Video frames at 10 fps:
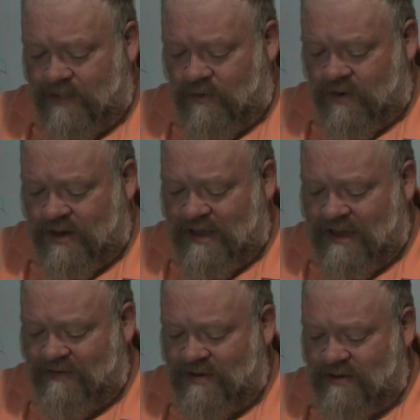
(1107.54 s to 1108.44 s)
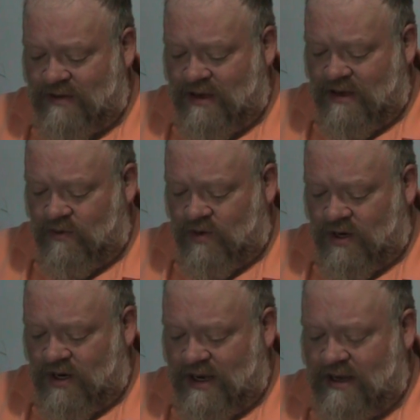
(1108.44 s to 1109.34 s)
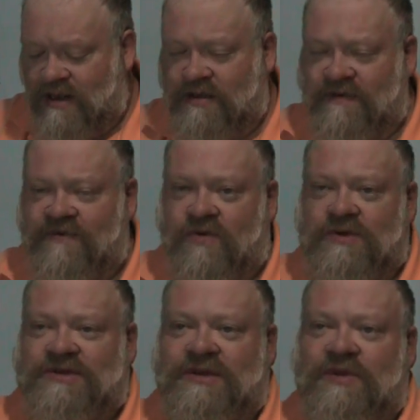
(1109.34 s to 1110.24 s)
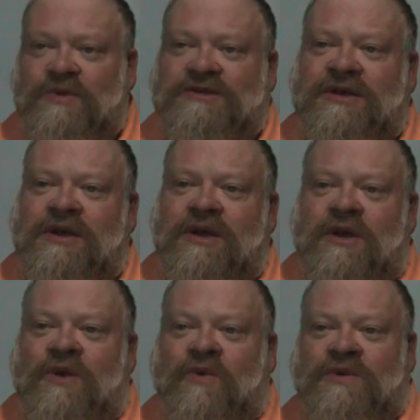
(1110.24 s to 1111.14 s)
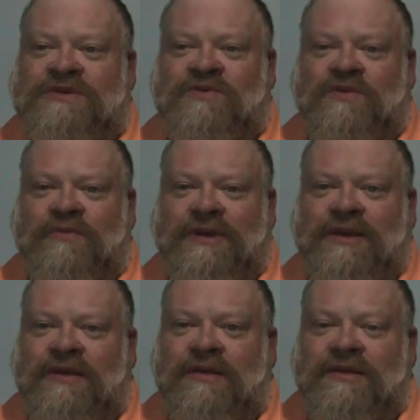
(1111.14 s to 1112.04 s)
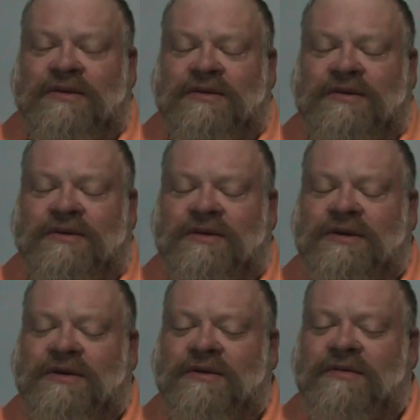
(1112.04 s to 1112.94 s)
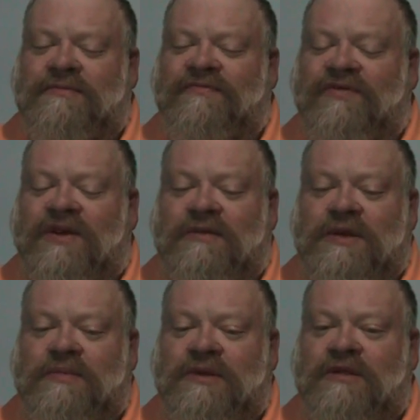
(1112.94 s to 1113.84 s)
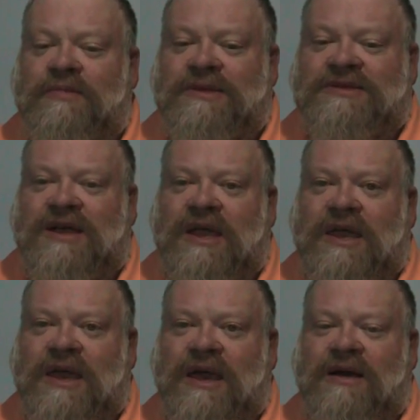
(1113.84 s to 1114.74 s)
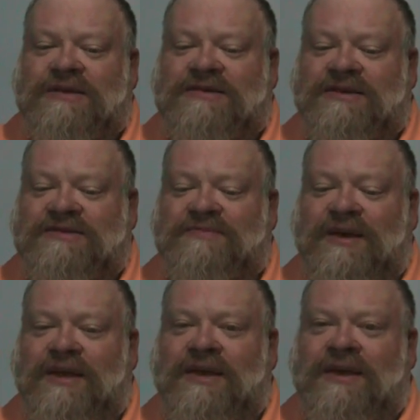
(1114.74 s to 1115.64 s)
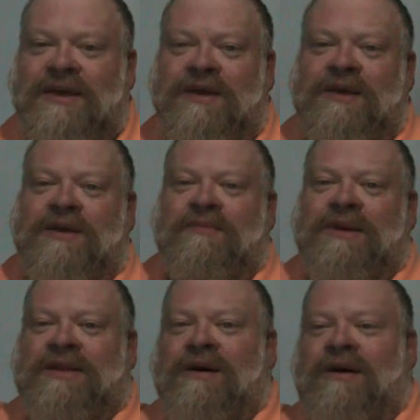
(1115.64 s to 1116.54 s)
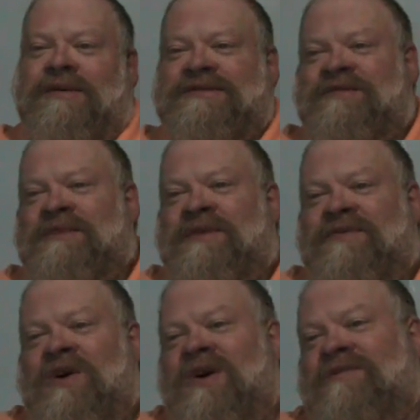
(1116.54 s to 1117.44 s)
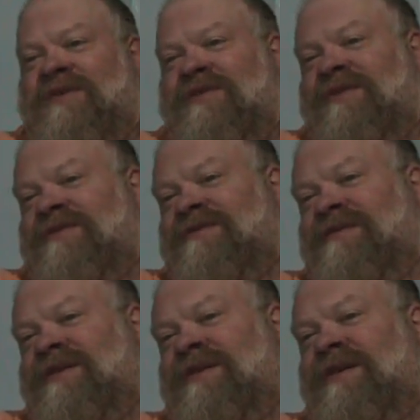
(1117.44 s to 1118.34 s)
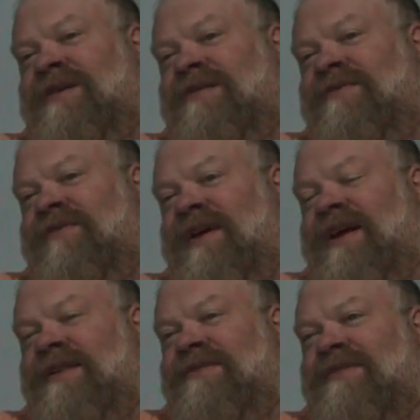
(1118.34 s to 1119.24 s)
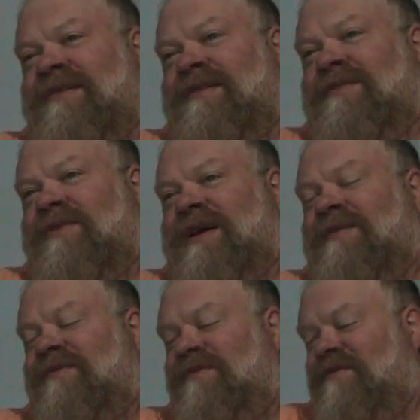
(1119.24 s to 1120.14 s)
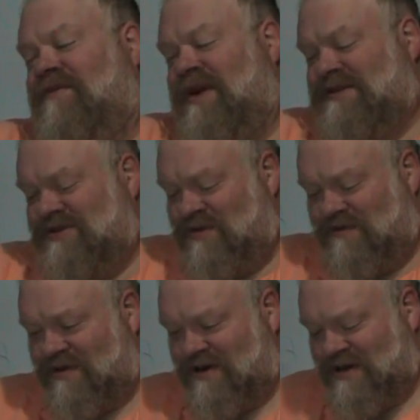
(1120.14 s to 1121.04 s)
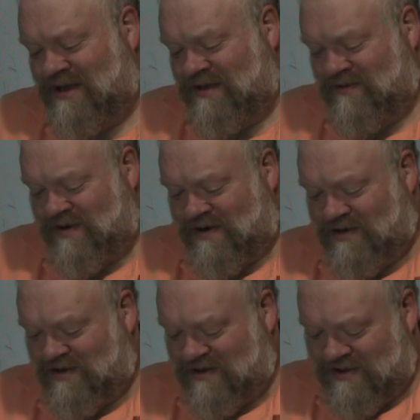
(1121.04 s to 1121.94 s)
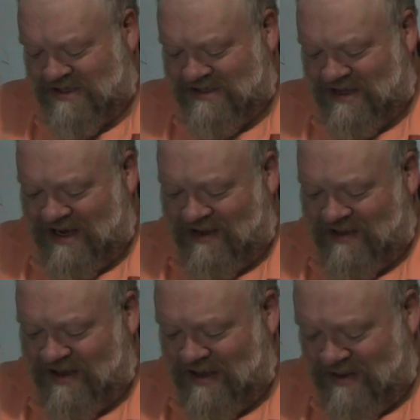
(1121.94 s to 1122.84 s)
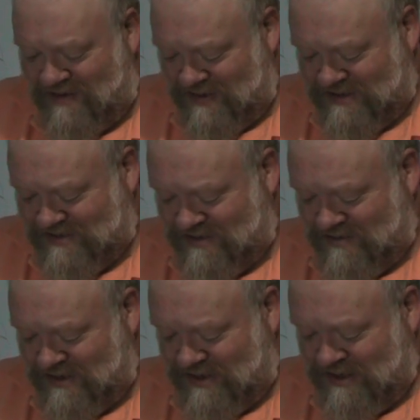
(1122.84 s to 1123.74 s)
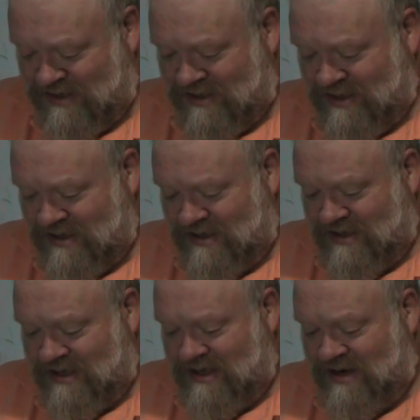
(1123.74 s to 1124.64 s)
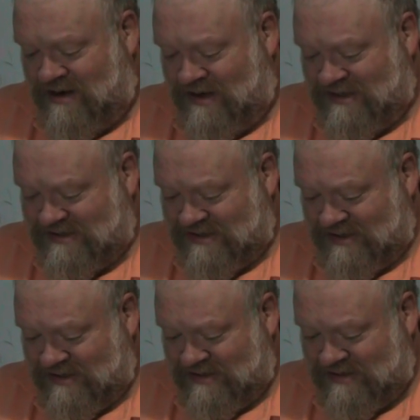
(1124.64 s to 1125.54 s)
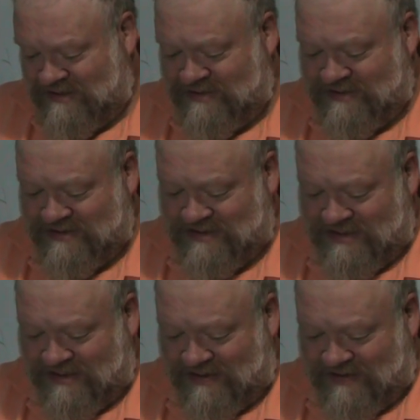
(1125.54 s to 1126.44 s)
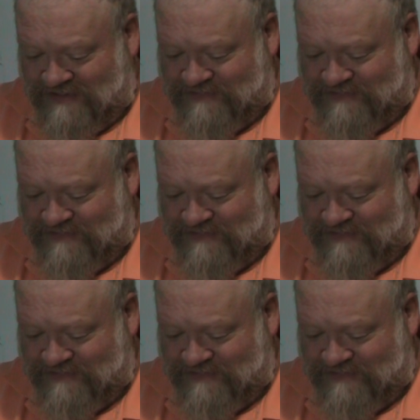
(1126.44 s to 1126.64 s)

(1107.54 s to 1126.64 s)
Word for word: we're going to have it, and we're going to light it on the fourth Sunday, which, which will be. Forgive me, but it'll be giant chaos because my my daughter's going to be involved and her her friends and gonna have friends over and we're gonna do this lighting of the candle and it's gonna be interesting. So